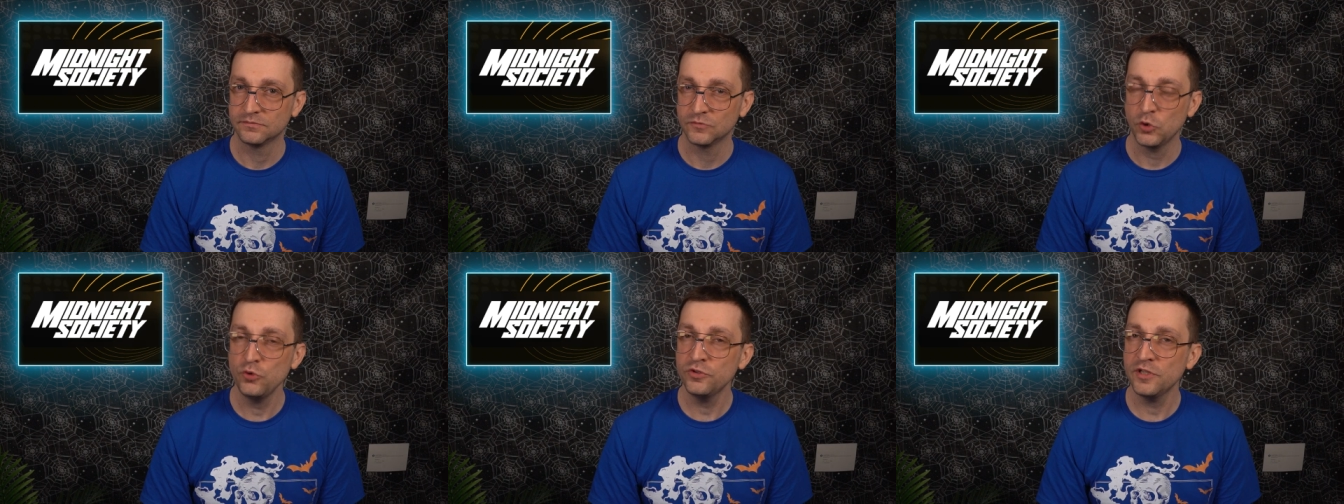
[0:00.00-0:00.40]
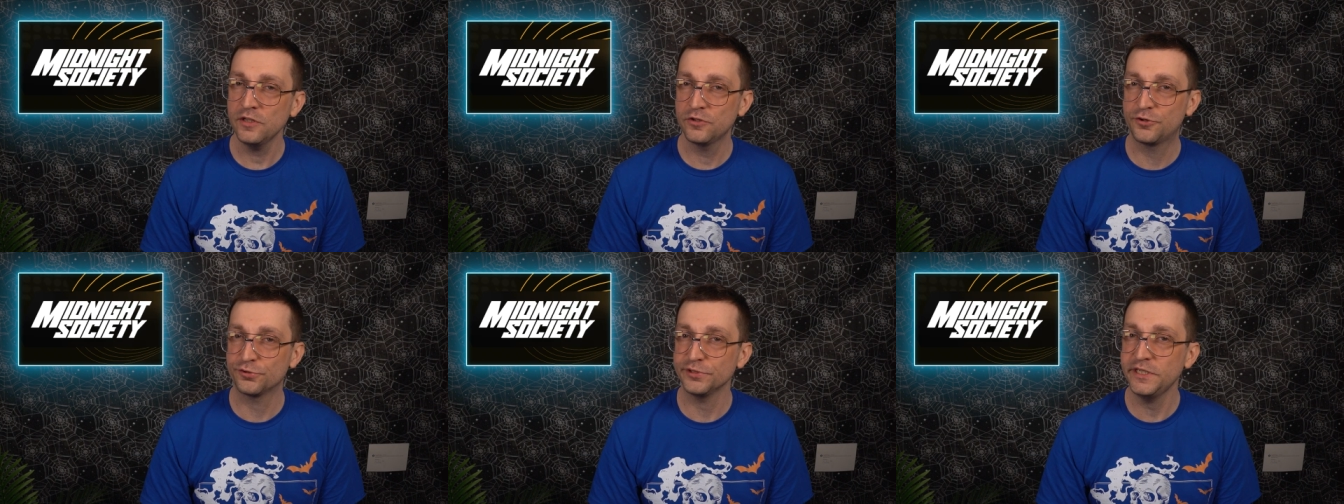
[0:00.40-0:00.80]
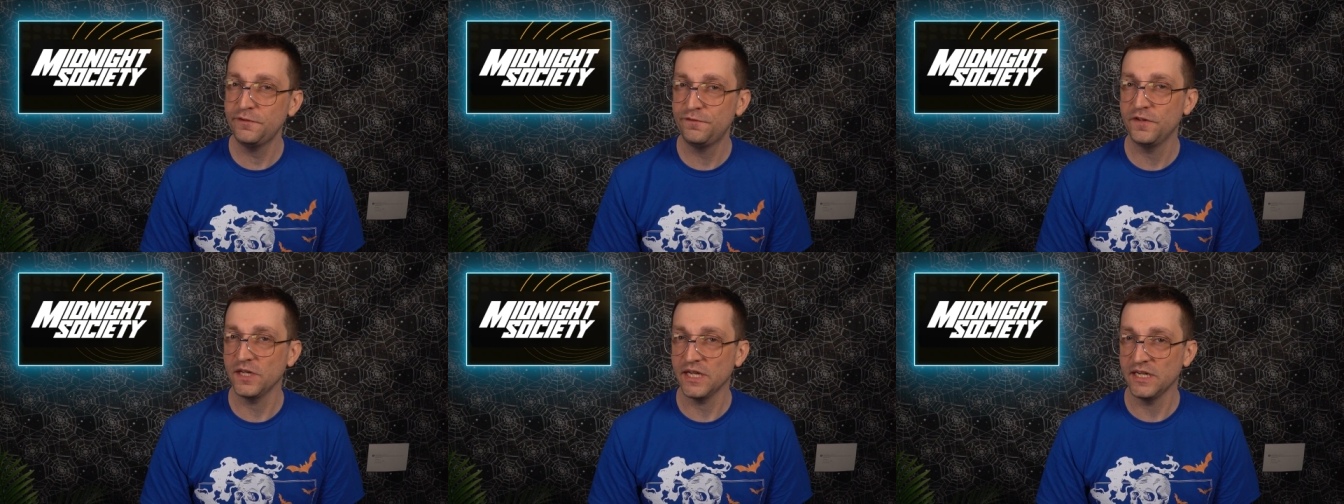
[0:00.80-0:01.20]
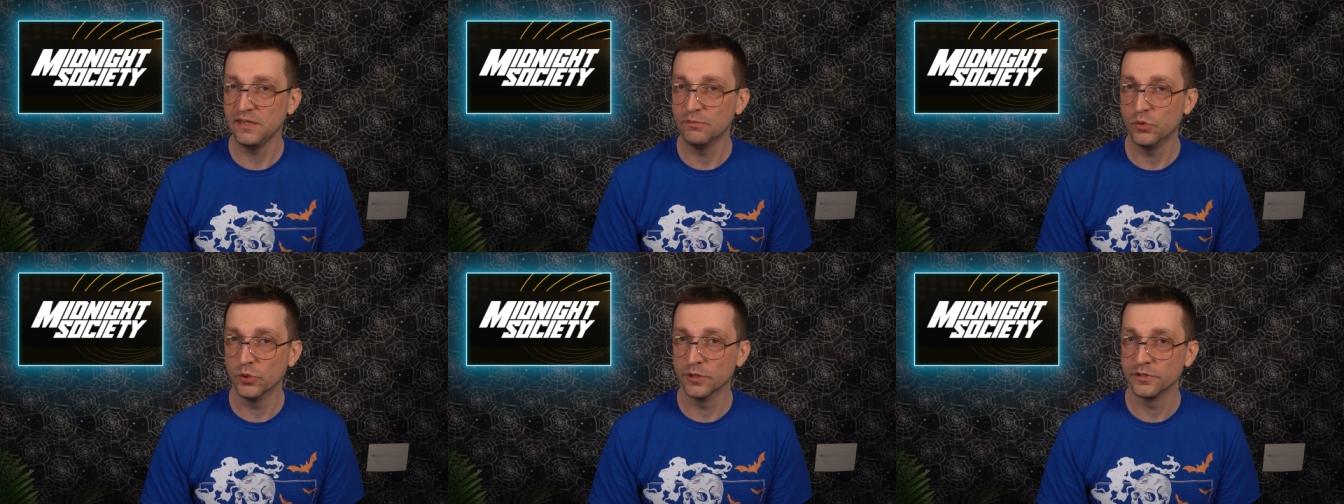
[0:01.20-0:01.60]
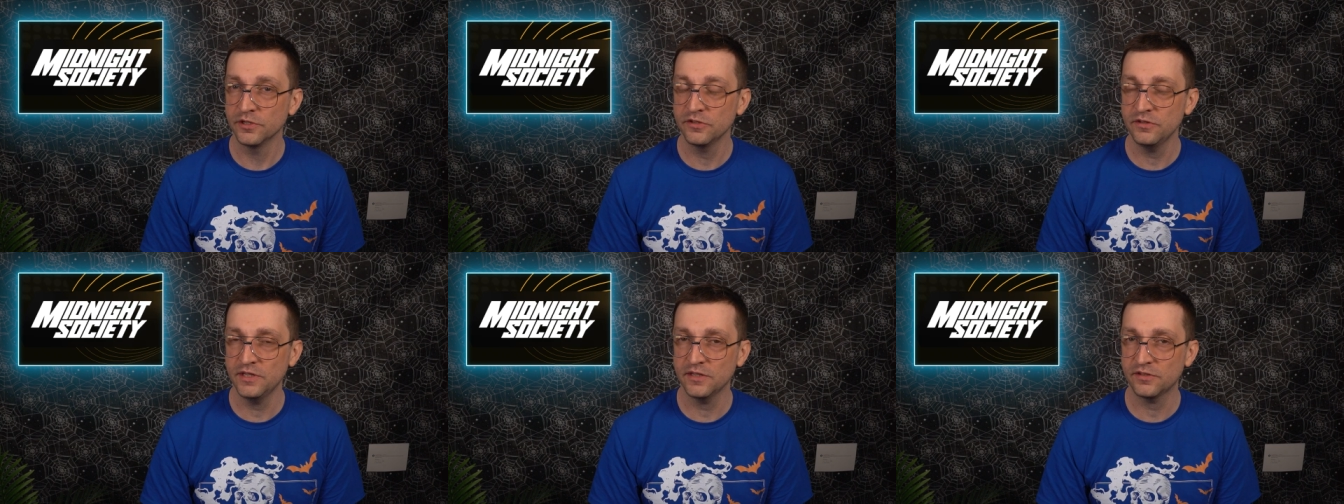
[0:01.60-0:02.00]
Who says griefing anymore?
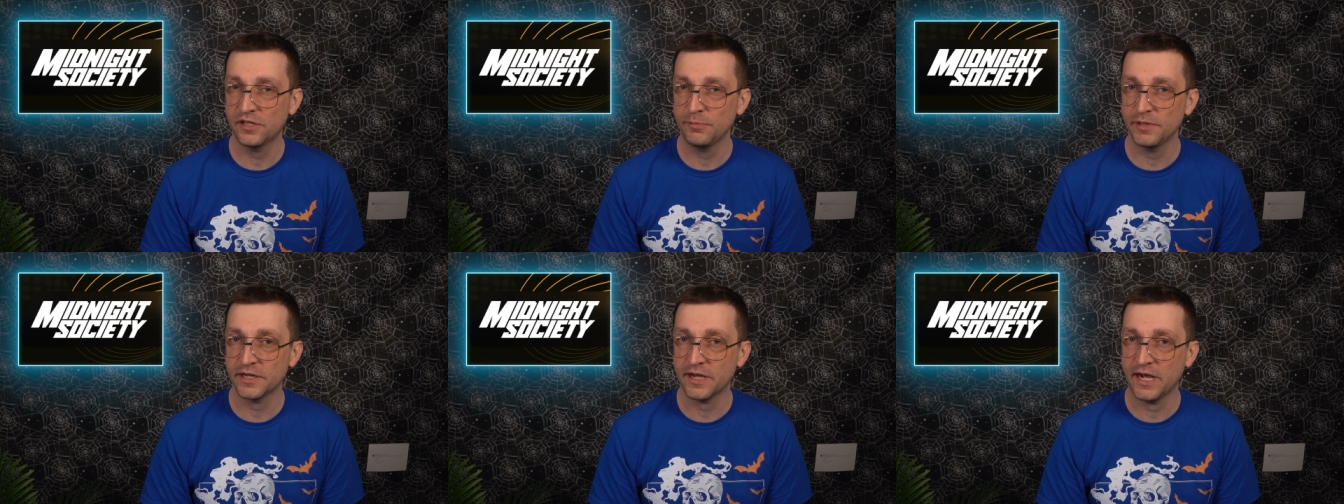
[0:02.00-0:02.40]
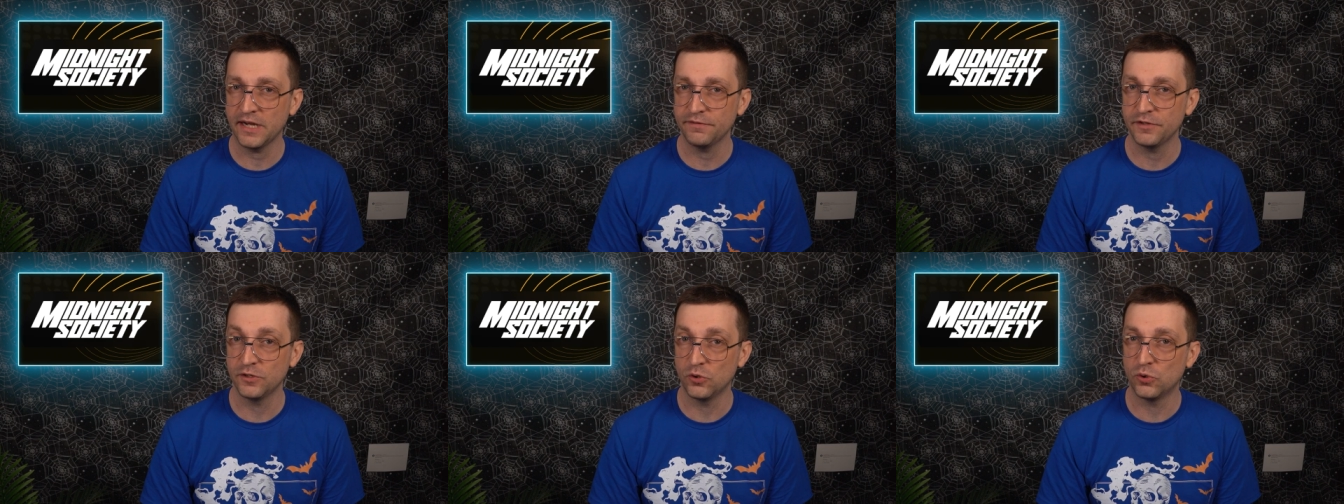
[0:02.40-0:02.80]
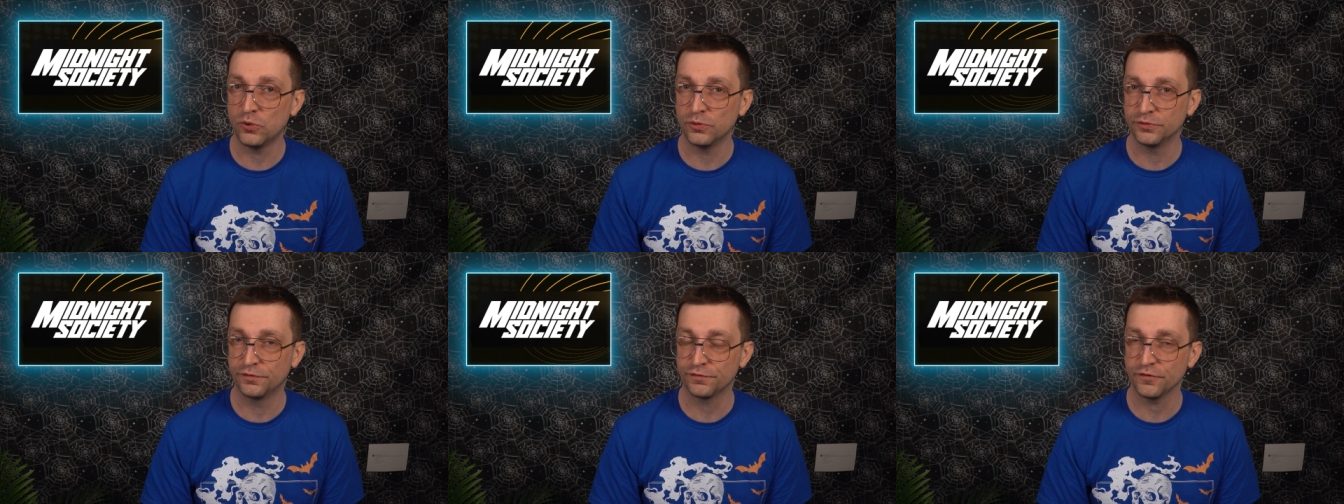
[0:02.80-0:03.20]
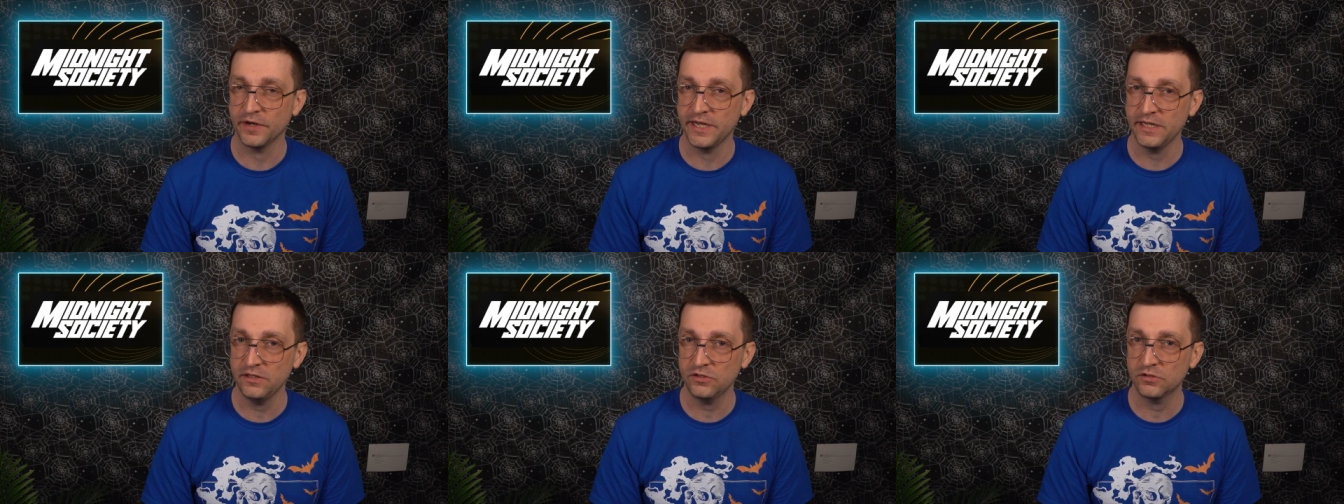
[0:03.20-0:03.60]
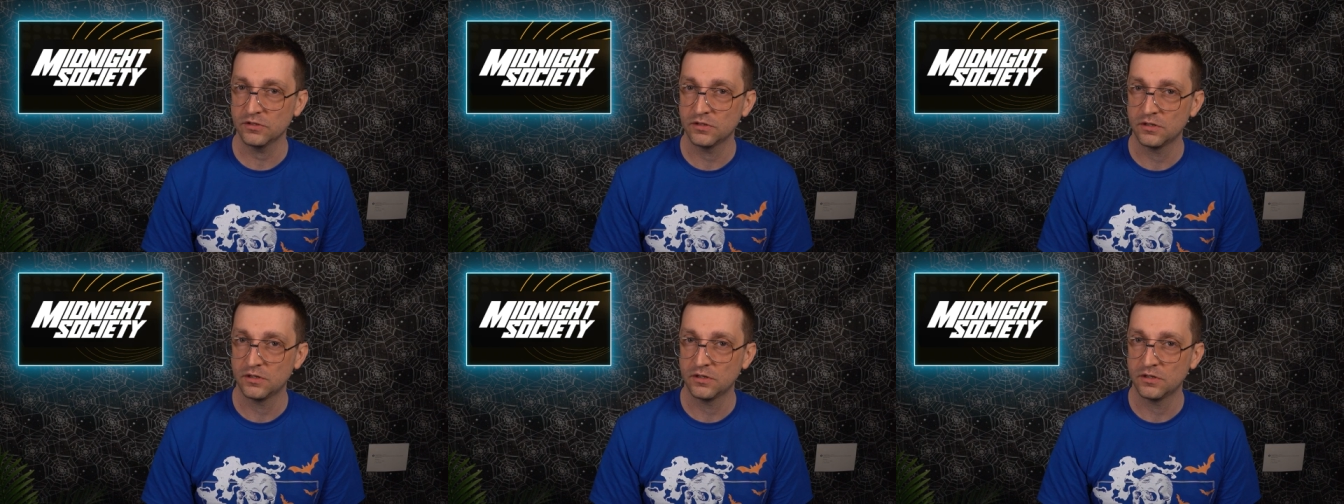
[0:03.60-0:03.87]
Doesn't that seem like kind of an old phrase?